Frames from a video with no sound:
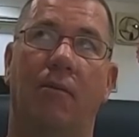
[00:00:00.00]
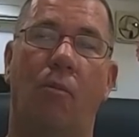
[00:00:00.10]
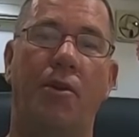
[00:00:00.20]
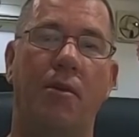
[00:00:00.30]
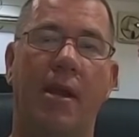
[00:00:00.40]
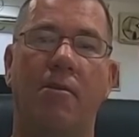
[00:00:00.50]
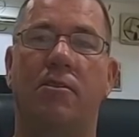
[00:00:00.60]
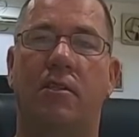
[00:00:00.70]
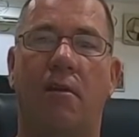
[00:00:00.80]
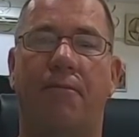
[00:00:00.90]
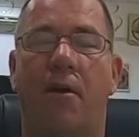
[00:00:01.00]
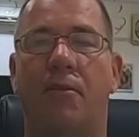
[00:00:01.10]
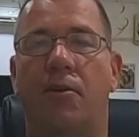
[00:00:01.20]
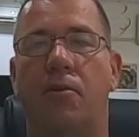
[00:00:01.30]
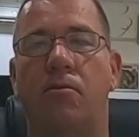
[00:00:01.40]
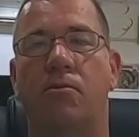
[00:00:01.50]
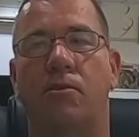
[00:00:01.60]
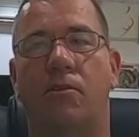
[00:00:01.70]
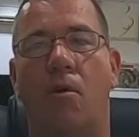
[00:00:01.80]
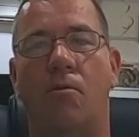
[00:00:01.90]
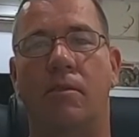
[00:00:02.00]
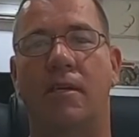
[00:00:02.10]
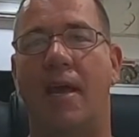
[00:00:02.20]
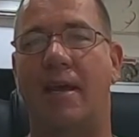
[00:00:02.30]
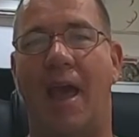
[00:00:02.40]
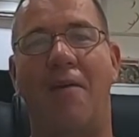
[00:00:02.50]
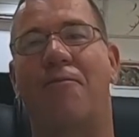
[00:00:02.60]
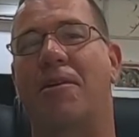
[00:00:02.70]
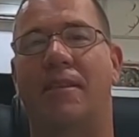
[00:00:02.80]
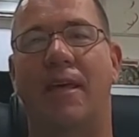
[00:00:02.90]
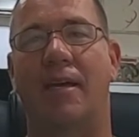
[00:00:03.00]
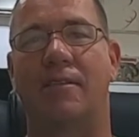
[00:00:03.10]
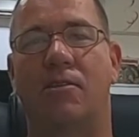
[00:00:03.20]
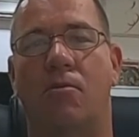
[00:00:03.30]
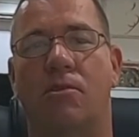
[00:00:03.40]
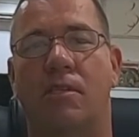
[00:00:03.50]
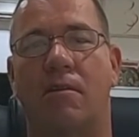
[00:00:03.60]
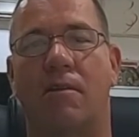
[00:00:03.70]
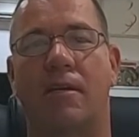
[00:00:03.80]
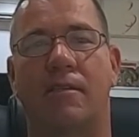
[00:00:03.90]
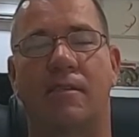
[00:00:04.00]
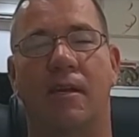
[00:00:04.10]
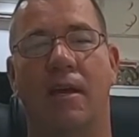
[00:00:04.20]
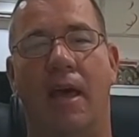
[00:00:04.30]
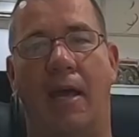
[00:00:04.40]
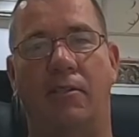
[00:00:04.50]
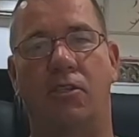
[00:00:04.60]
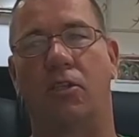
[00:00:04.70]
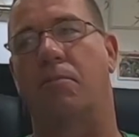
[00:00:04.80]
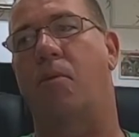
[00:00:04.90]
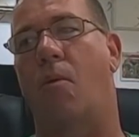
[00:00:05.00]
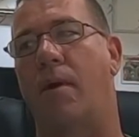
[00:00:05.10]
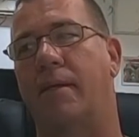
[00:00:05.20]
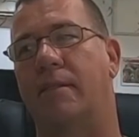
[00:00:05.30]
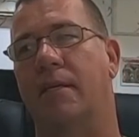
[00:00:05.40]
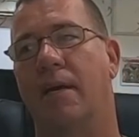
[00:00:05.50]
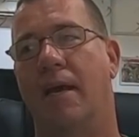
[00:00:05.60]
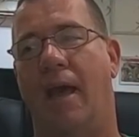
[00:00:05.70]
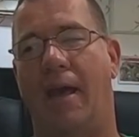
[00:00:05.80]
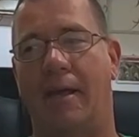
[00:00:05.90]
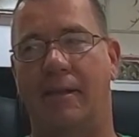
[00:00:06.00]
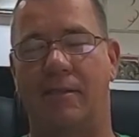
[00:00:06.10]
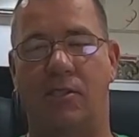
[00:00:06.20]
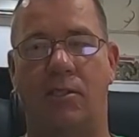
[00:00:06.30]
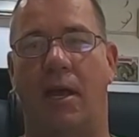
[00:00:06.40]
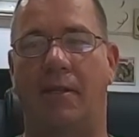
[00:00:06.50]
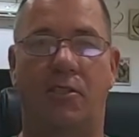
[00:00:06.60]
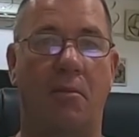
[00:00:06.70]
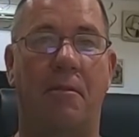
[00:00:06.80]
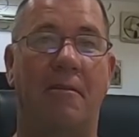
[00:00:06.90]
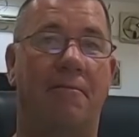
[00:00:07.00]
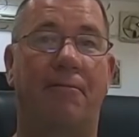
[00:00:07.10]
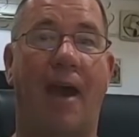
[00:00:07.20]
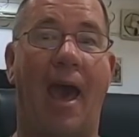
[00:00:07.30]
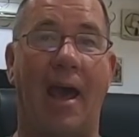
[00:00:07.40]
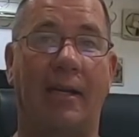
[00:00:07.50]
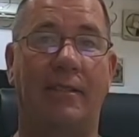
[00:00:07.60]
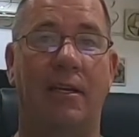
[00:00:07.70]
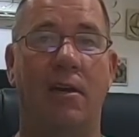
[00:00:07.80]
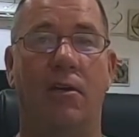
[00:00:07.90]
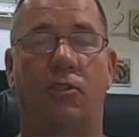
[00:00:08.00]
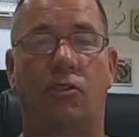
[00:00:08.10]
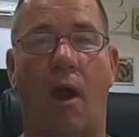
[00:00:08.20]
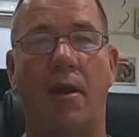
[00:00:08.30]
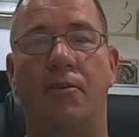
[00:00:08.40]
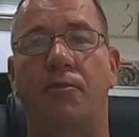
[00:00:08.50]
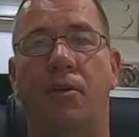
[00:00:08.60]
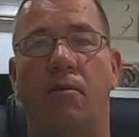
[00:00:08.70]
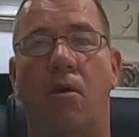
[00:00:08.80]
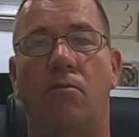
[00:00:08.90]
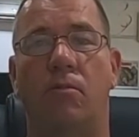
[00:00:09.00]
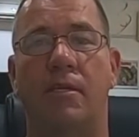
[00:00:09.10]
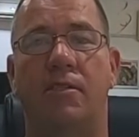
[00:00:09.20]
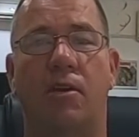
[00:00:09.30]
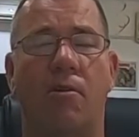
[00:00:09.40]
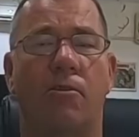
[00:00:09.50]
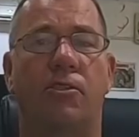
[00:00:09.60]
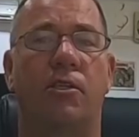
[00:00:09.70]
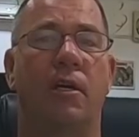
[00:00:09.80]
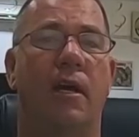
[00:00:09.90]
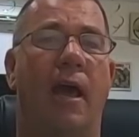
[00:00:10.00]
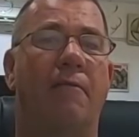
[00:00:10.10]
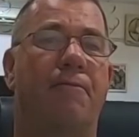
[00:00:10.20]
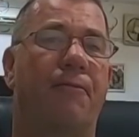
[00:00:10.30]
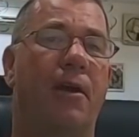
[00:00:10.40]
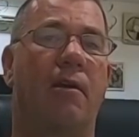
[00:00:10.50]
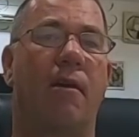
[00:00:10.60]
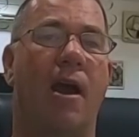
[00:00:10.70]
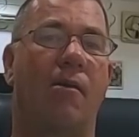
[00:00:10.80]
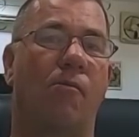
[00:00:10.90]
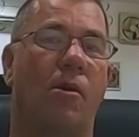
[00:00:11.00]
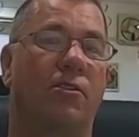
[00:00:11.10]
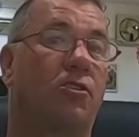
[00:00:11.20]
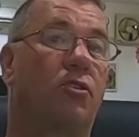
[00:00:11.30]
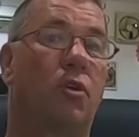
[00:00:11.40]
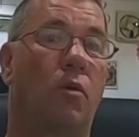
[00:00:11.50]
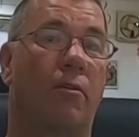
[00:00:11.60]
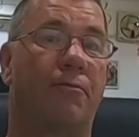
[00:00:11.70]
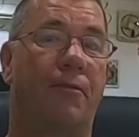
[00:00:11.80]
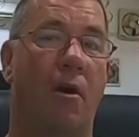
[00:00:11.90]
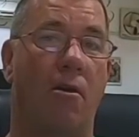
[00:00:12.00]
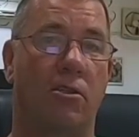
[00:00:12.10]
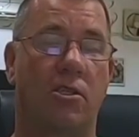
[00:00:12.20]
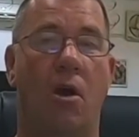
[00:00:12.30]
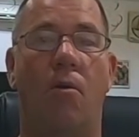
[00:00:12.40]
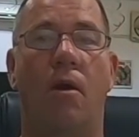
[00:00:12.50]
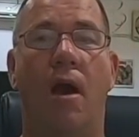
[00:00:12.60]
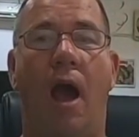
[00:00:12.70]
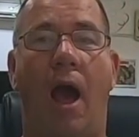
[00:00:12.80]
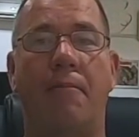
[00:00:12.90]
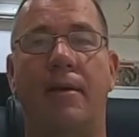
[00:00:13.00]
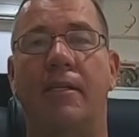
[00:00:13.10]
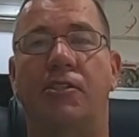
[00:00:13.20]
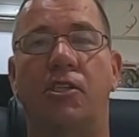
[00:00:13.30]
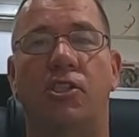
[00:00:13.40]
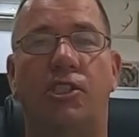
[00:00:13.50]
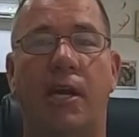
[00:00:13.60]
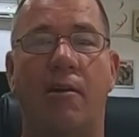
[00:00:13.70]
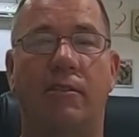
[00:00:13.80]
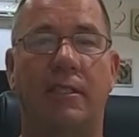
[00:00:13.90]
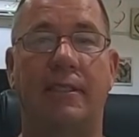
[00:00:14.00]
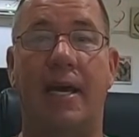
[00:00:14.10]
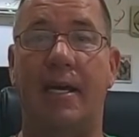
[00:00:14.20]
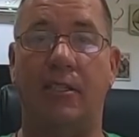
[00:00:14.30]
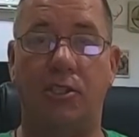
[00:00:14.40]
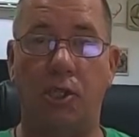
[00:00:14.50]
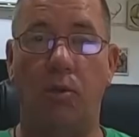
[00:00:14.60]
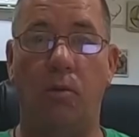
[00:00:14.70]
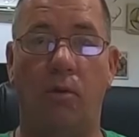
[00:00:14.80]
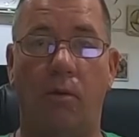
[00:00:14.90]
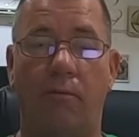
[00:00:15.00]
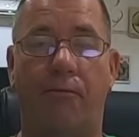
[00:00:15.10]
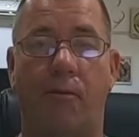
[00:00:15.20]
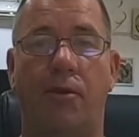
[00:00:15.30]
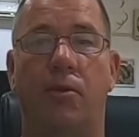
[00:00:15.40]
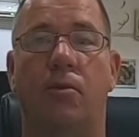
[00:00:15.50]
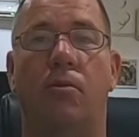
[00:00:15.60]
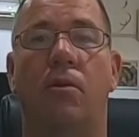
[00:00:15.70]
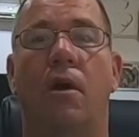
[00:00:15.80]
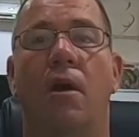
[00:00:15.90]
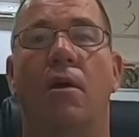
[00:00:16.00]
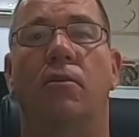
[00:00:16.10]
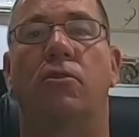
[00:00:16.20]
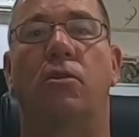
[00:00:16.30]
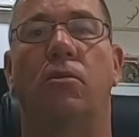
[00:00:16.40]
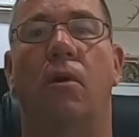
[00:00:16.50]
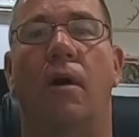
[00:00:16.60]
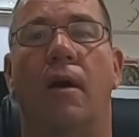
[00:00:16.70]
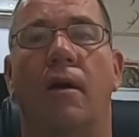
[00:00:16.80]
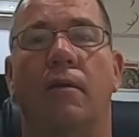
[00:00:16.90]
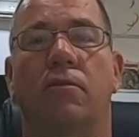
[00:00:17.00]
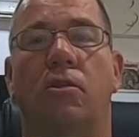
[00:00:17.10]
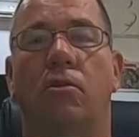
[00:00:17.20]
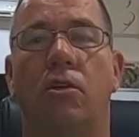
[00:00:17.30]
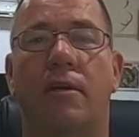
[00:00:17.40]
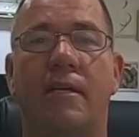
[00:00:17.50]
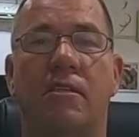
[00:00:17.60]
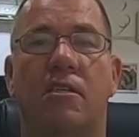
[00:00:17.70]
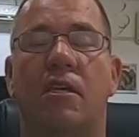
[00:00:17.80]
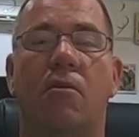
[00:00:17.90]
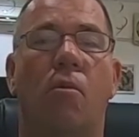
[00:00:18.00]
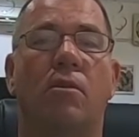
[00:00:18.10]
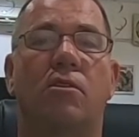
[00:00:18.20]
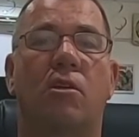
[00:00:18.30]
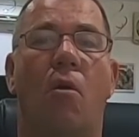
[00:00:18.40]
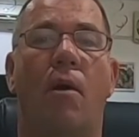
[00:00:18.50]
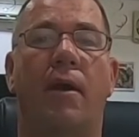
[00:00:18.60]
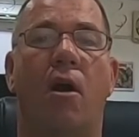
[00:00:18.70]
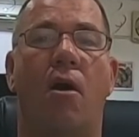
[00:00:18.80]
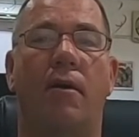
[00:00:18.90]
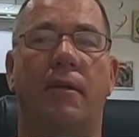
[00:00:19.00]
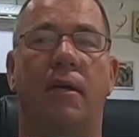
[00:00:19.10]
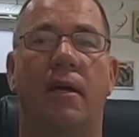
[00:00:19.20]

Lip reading: when you hear stuff on the news, don't take everything so serious and to the point and to be fact. Try to do your own research and figure out what's true or false. So I'm going to just share today a tool for you to look and see what's going on